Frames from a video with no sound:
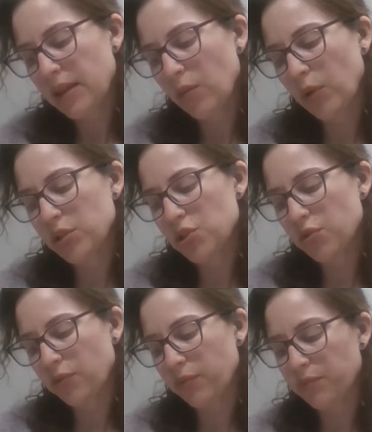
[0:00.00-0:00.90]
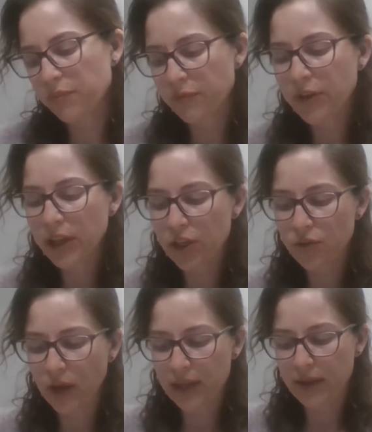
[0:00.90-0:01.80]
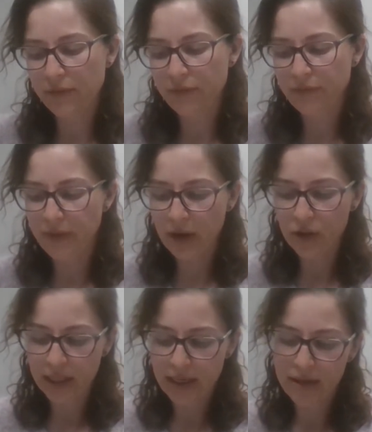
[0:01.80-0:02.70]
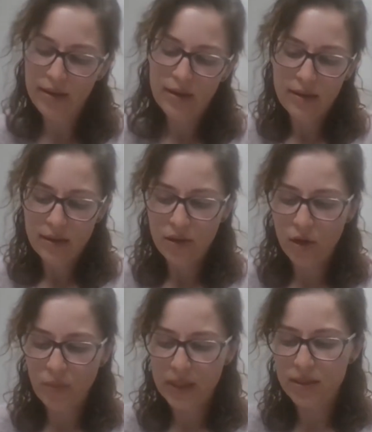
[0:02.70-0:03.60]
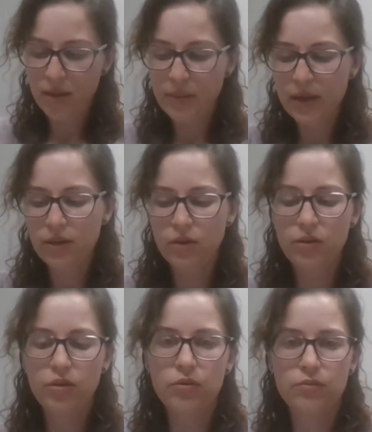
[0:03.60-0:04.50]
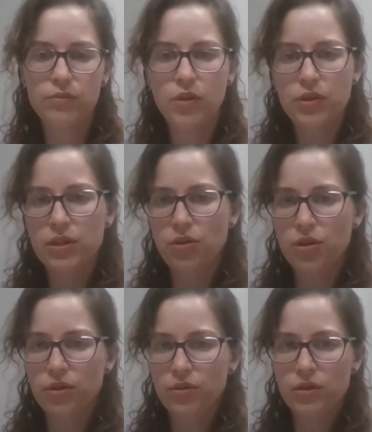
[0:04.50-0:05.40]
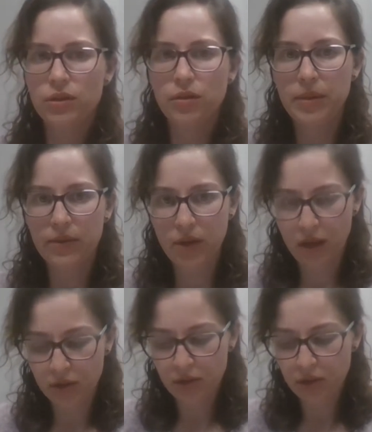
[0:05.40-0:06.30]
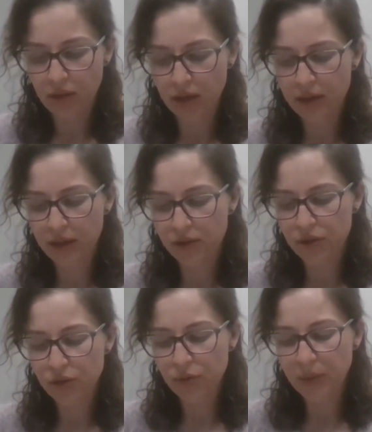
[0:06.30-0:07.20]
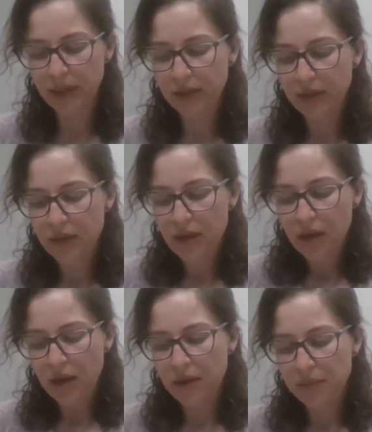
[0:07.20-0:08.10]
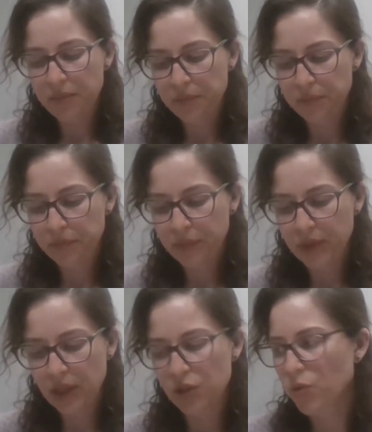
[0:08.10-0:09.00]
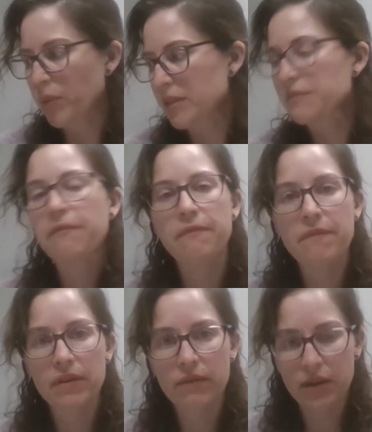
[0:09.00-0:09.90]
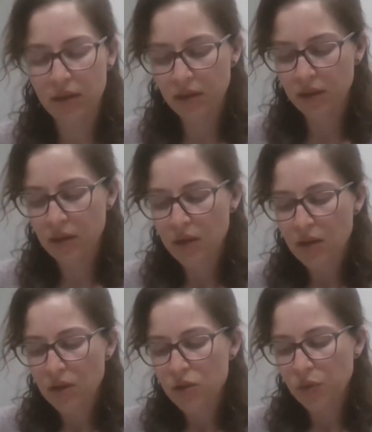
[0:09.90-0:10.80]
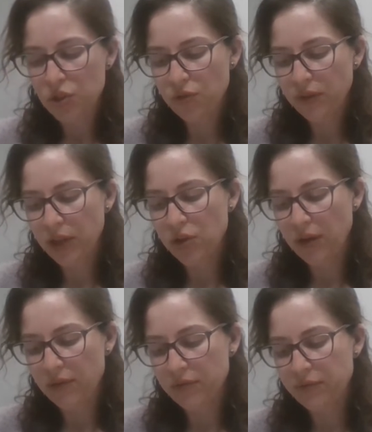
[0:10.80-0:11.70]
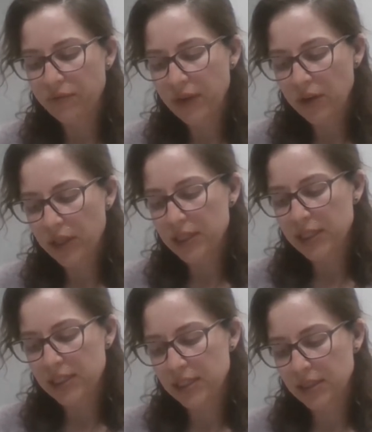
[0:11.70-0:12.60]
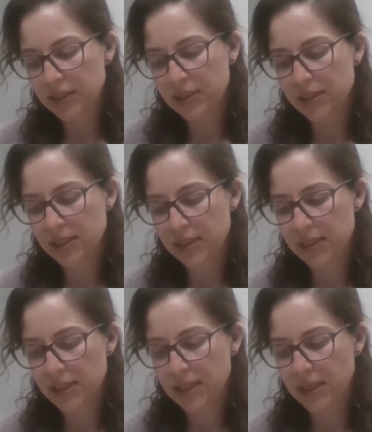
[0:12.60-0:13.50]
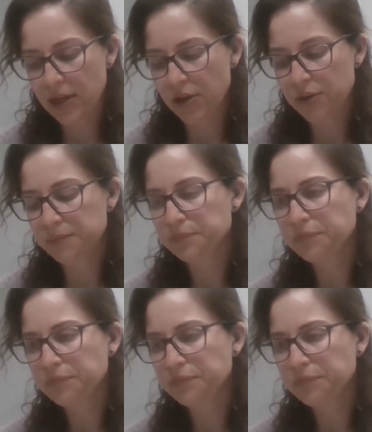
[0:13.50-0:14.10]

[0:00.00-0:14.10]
then once you feel like you've got that fairly, mixed up, and you'll notice that you're going to lose a little bit of color on there too, but they just won't be as vivid. So once you feel like you have fairly decent consistency there,